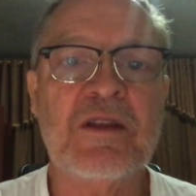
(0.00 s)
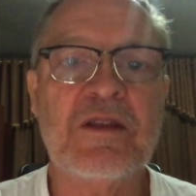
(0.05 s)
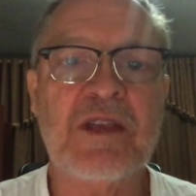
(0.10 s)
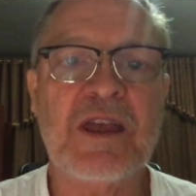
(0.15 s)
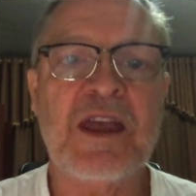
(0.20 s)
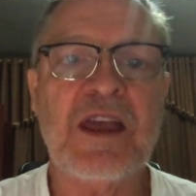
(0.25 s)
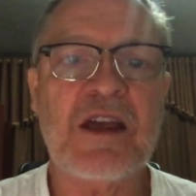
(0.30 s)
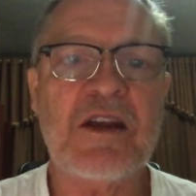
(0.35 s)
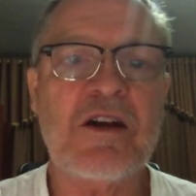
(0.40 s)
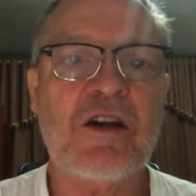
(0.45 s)

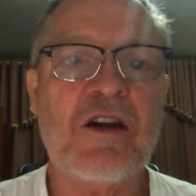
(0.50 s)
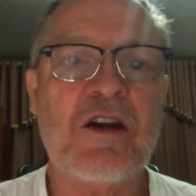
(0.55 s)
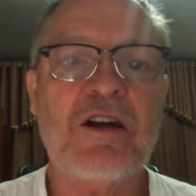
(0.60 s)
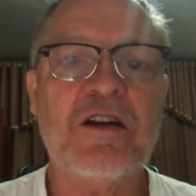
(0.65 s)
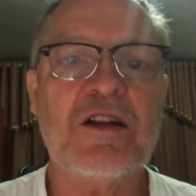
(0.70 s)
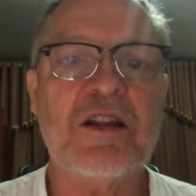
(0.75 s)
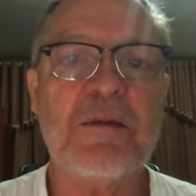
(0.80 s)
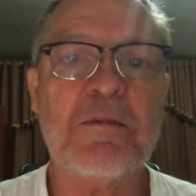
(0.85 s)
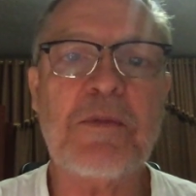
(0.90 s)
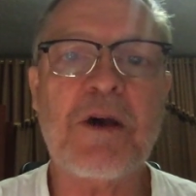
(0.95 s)
They had
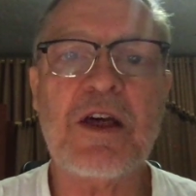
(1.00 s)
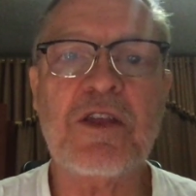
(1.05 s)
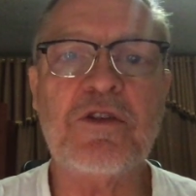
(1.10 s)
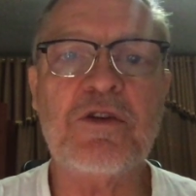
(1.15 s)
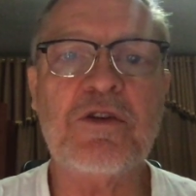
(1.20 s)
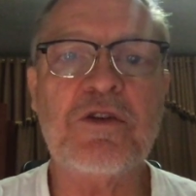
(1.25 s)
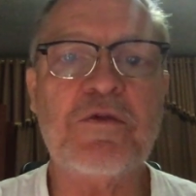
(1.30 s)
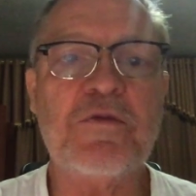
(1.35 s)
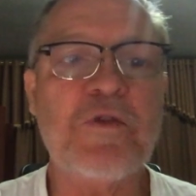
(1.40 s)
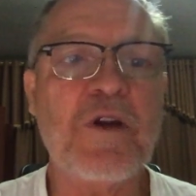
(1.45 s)
hardly
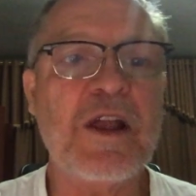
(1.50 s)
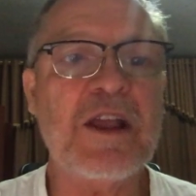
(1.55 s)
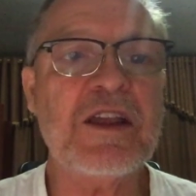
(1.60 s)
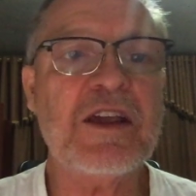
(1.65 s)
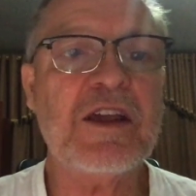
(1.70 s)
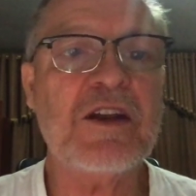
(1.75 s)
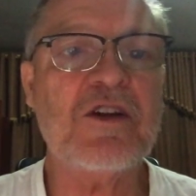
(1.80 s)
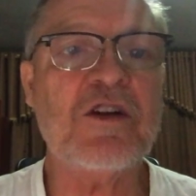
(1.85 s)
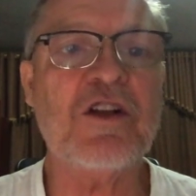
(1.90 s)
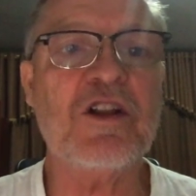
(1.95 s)
bothered
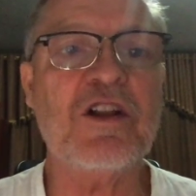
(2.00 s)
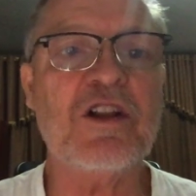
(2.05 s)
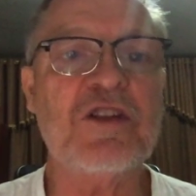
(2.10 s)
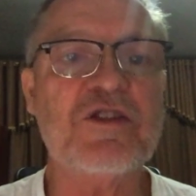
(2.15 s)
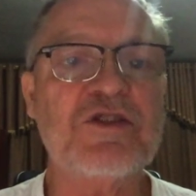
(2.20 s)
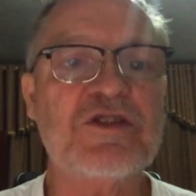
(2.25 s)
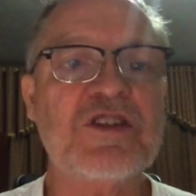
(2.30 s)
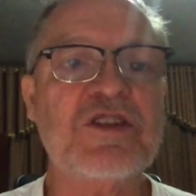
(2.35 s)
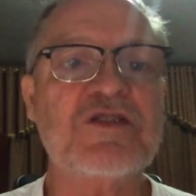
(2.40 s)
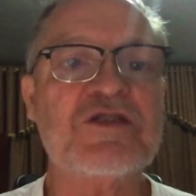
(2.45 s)
Frank at all
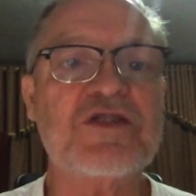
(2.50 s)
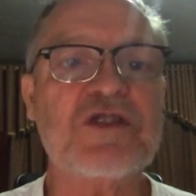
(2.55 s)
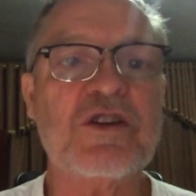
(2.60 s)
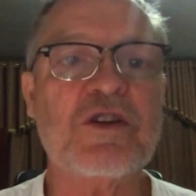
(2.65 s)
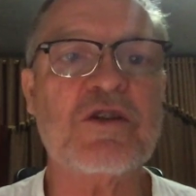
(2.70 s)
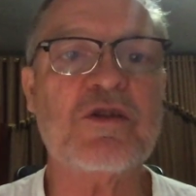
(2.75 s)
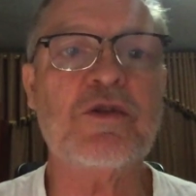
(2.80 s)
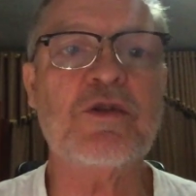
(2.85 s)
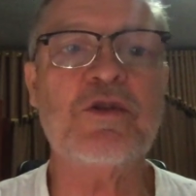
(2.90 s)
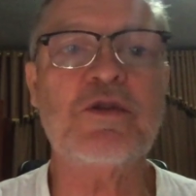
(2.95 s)
since the
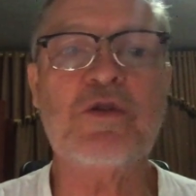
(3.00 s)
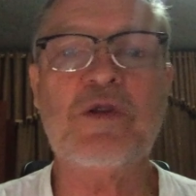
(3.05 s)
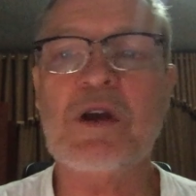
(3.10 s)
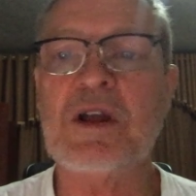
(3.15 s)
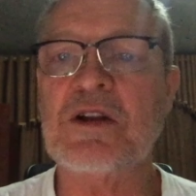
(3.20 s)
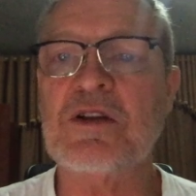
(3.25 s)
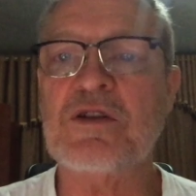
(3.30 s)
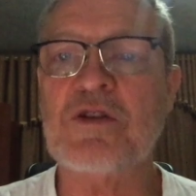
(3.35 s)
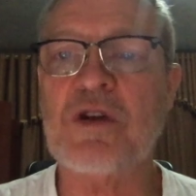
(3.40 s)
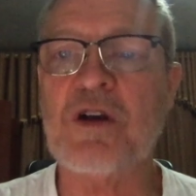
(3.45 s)
crew
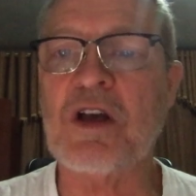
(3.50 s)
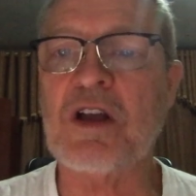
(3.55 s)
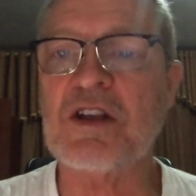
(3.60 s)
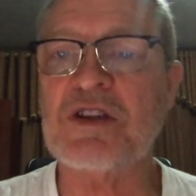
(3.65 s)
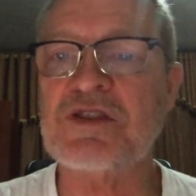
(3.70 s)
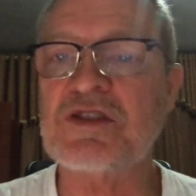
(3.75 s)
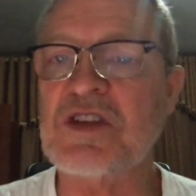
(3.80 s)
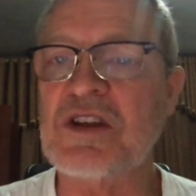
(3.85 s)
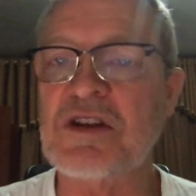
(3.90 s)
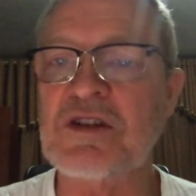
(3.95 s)
had
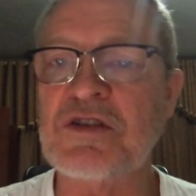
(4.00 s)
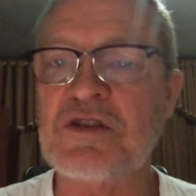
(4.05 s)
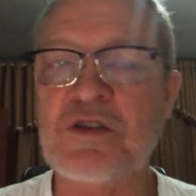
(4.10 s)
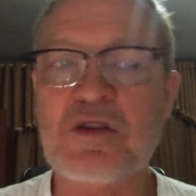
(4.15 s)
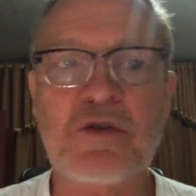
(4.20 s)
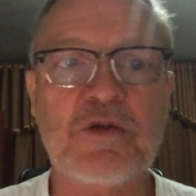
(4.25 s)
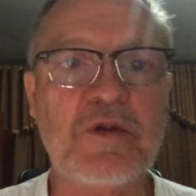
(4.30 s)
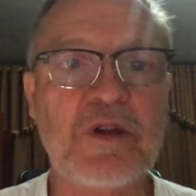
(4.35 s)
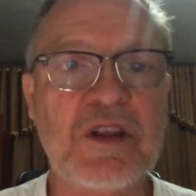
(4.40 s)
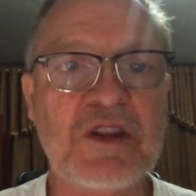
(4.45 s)
crossed into
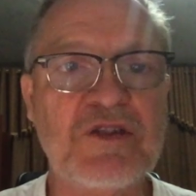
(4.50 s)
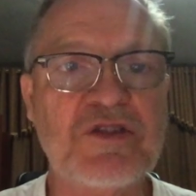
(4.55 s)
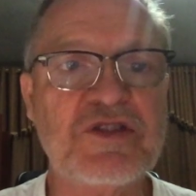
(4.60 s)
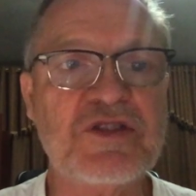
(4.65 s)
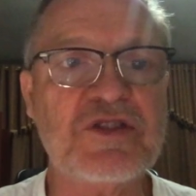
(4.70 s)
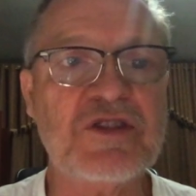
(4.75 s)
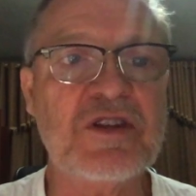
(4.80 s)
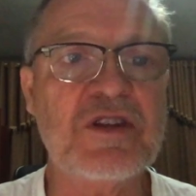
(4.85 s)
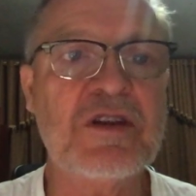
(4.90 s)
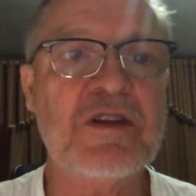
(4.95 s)

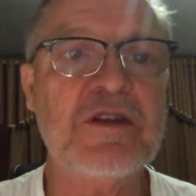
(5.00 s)
Greece.